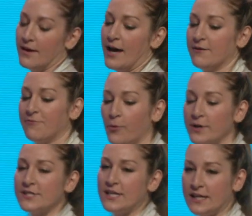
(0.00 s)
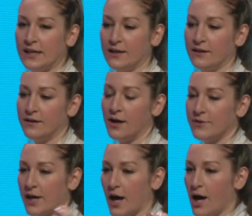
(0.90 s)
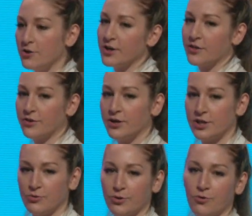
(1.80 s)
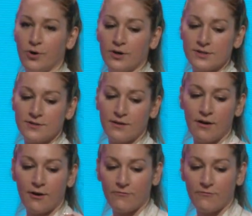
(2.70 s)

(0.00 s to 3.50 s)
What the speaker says: And if 14 of the 130 unicorns are